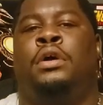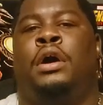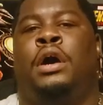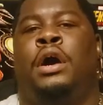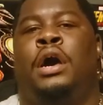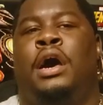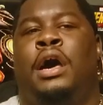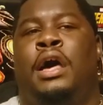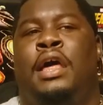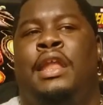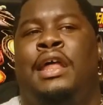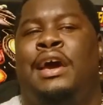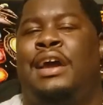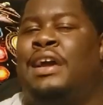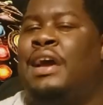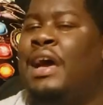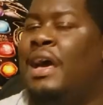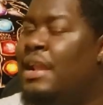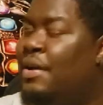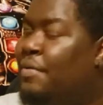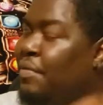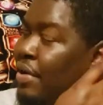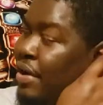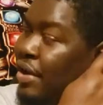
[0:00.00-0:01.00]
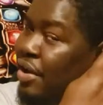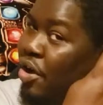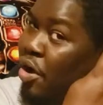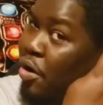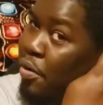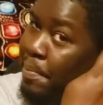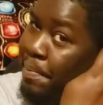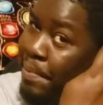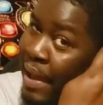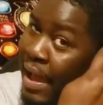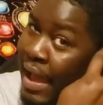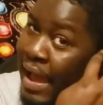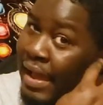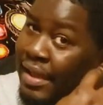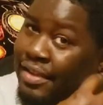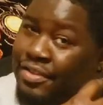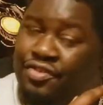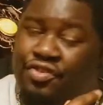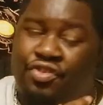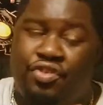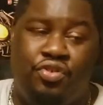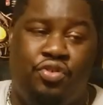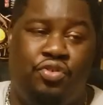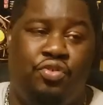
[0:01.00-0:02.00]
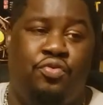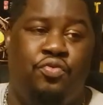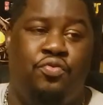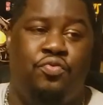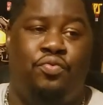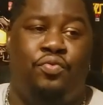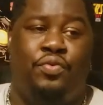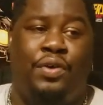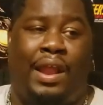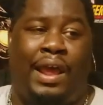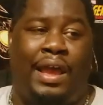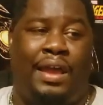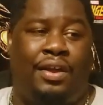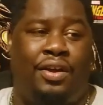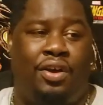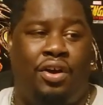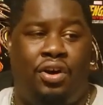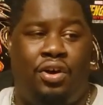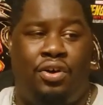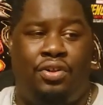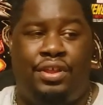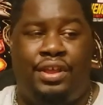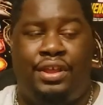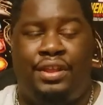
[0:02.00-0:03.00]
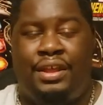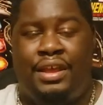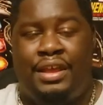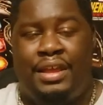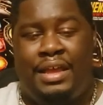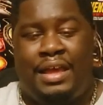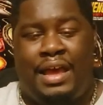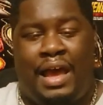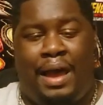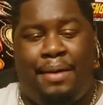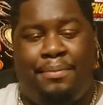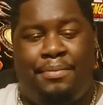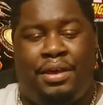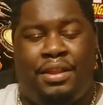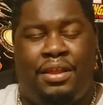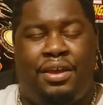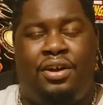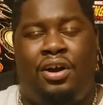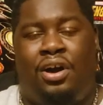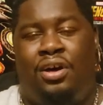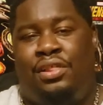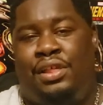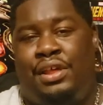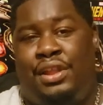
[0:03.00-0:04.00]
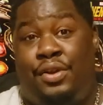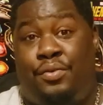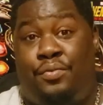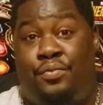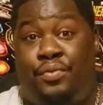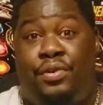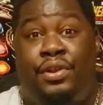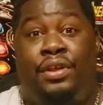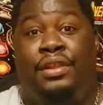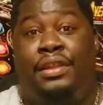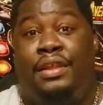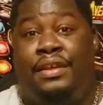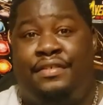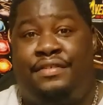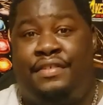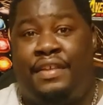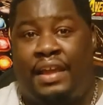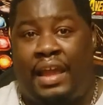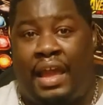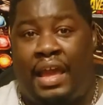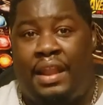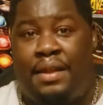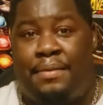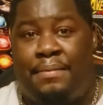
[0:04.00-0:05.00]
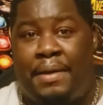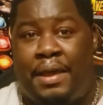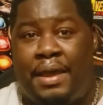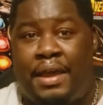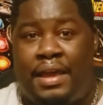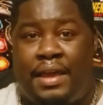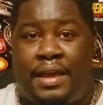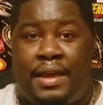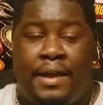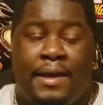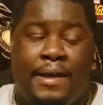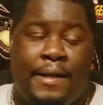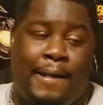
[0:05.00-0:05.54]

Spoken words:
And I kind of want to go back to what I called it. I'm going to call it a realistic anime.